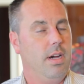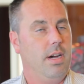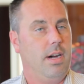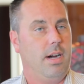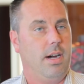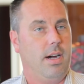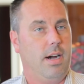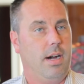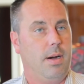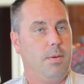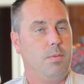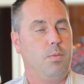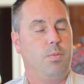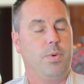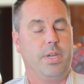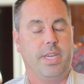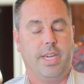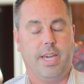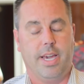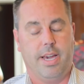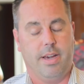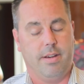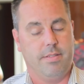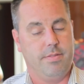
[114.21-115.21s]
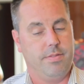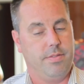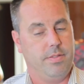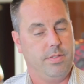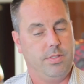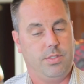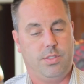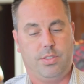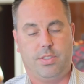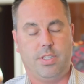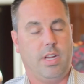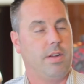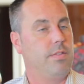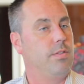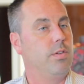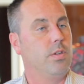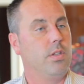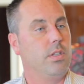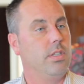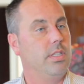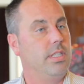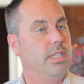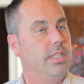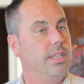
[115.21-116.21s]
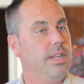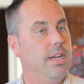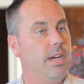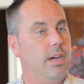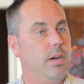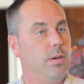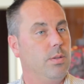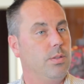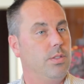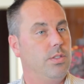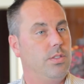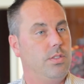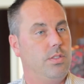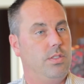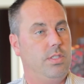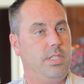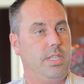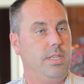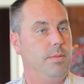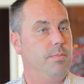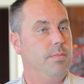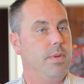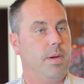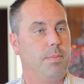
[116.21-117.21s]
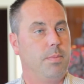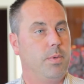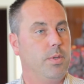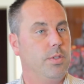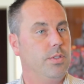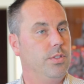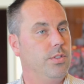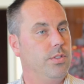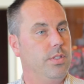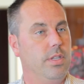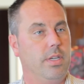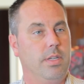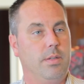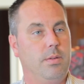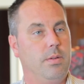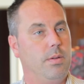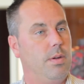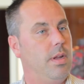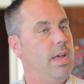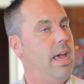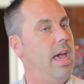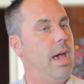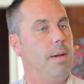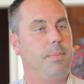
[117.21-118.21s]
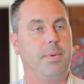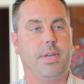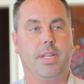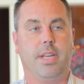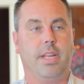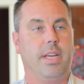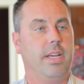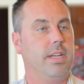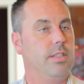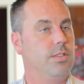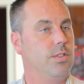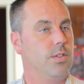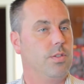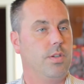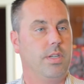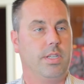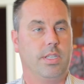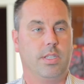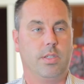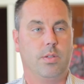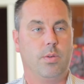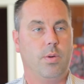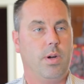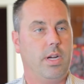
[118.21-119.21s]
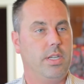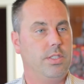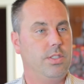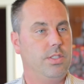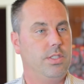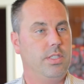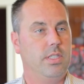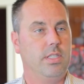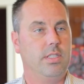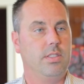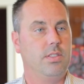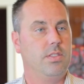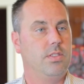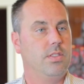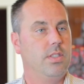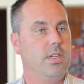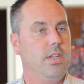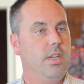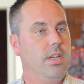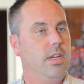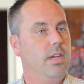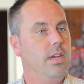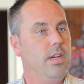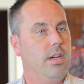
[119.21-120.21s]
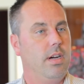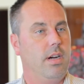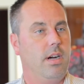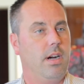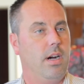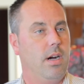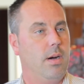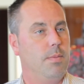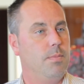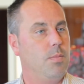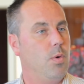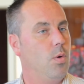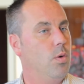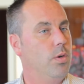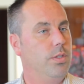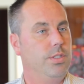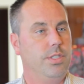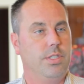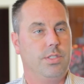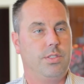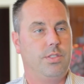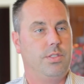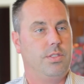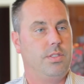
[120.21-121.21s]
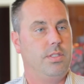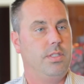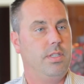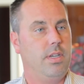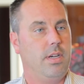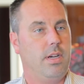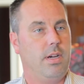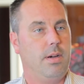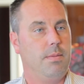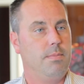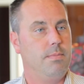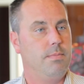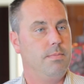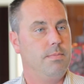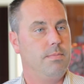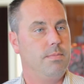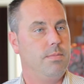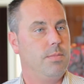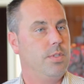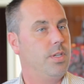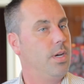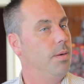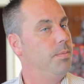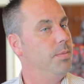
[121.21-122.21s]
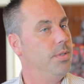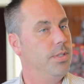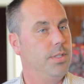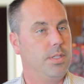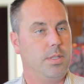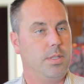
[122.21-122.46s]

Uh, we have several in-house team members that are happy to answer any questions um, or just uh, come to the